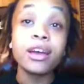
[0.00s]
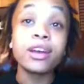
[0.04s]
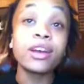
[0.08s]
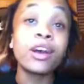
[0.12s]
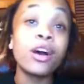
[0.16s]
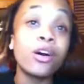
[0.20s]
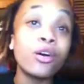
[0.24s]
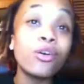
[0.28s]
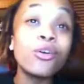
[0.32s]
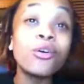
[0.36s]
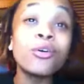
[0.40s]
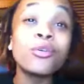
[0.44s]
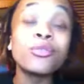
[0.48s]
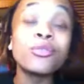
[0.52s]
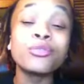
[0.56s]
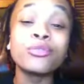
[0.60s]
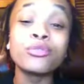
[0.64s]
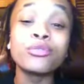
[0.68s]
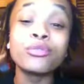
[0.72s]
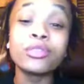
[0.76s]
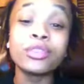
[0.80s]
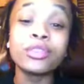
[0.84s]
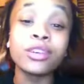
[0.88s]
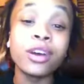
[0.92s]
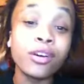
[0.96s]

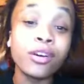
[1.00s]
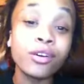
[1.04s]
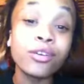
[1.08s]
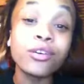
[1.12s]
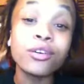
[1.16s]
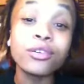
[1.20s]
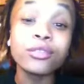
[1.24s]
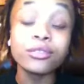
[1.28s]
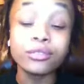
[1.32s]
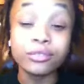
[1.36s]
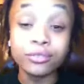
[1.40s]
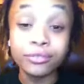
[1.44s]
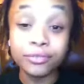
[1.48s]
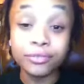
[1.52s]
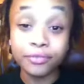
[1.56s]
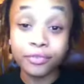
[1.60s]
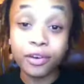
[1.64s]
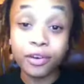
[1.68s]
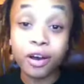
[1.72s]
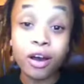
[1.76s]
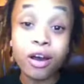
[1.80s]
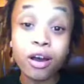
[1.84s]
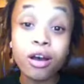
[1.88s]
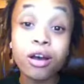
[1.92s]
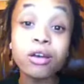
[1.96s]
Gone, gone,
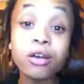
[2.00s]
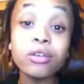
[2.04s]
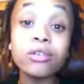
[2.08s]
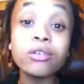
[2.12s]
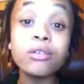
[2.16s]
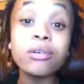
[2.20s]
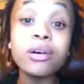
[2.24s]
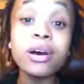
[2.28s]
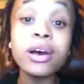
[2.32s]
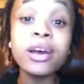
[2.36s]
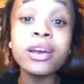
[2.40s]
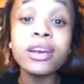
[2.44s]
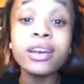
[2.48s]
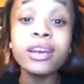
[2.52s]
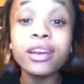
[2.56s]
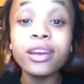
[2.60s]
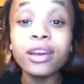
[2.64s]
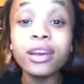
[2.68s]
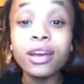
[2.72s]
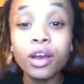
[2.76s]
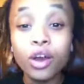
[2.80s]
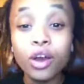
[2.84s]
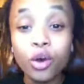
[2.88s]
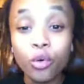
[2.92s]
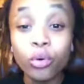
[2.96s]
far away.
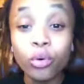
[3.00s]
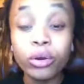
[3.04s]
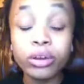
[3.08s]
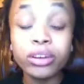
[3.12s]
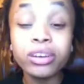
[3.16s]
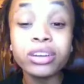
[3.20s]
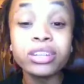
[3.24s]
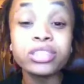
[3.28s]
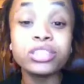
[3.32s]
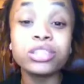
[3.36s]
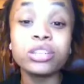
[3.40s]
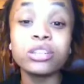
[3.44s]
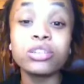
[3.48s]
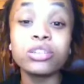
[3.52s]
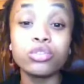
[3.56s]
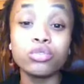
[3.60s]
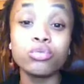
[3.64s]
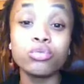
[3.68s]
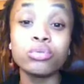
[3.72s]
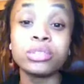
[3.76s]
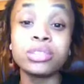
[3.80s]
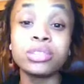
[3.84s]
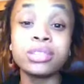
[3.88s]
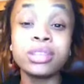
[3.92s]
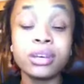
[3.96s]
Wishing you
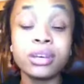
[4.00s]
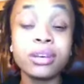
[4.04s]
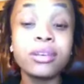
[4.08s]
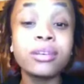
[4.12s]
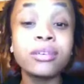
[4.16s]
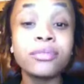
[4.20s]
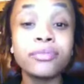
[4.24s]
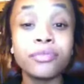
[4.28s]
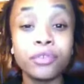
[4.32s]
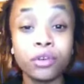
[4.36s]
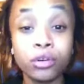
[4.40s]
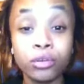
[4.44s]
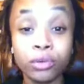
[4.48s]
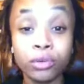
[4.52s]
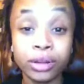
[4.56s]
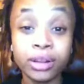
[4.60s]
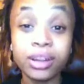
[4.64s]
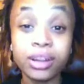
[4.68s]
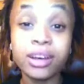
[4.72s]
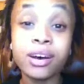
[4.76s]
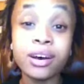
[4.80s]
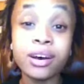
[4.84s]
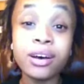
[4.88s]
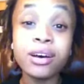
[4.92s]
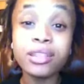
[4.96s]
was here for
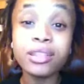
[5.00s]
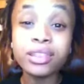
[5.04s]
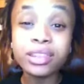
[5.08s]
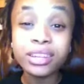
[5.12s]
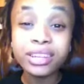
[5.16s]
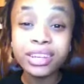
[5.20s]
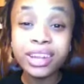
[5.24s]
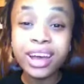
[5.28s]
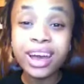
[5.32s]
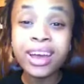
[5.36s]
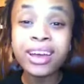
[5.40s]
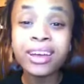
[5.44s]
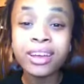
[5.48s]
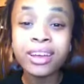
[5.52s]
another day